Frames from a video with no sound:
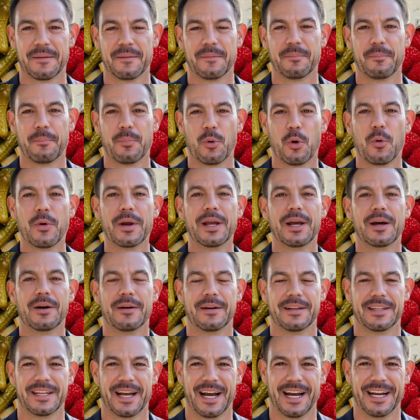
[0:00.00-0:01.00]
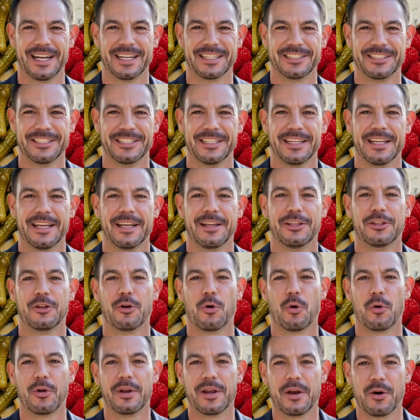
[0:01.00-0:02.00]
Bone health diets and
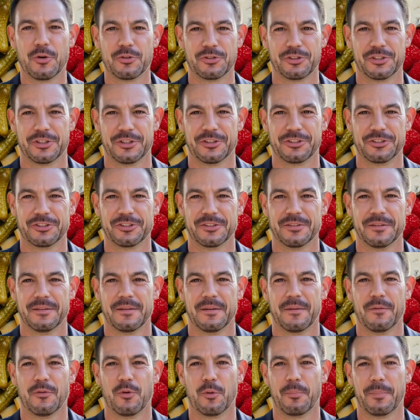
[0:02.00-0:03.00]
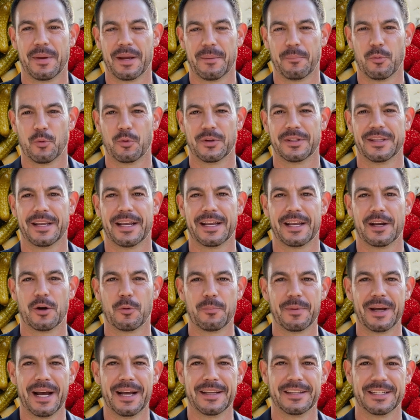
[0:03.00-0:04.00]
scoliosis. For people with
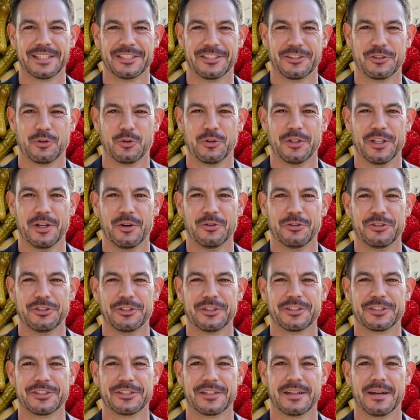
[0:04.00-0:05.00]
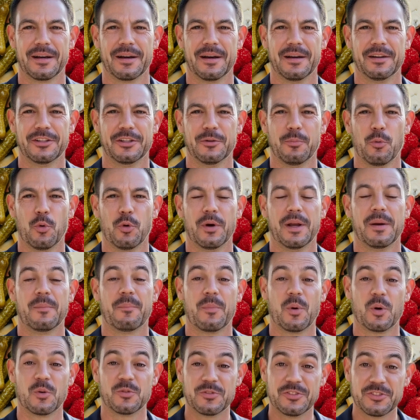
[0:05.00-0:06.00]
idiopathic scoliosis, supporting
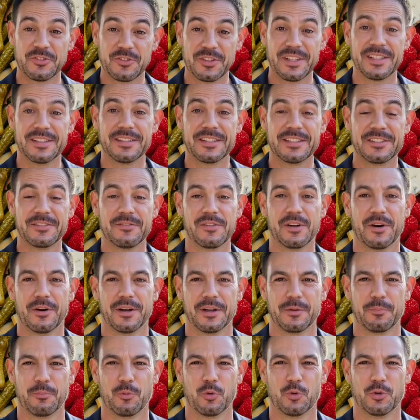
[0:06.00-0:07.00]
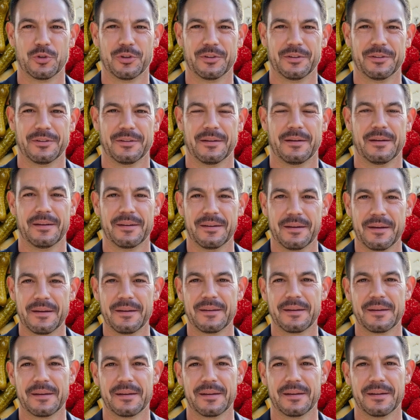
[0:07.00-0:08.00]
bone strength is very important.
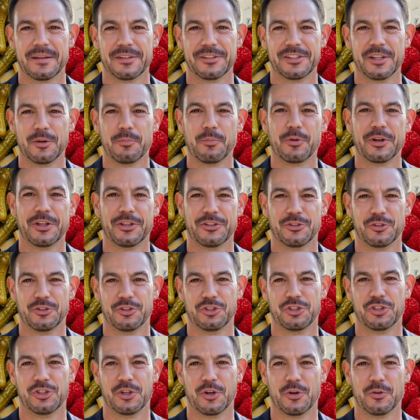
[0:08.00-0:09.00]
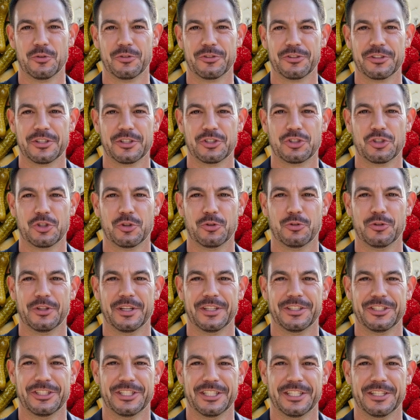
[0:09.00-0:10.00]
Some research shows that children
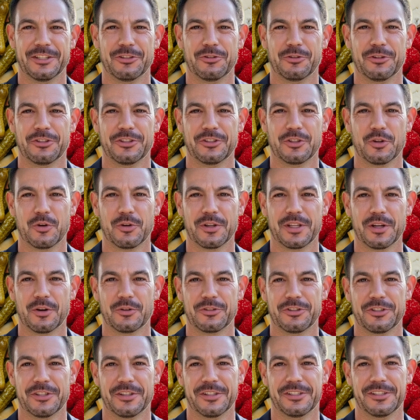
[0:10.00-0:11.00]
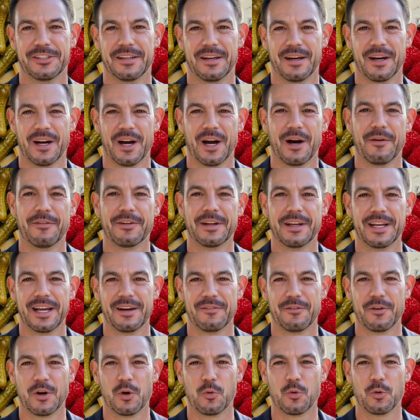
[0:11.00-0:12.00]
and teens with scoliosis often
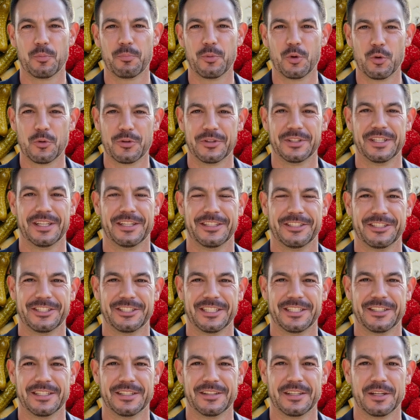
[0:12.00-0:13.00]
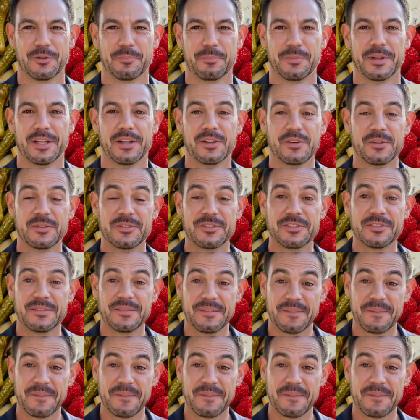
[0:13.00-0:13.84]
have lower bone density than their peers.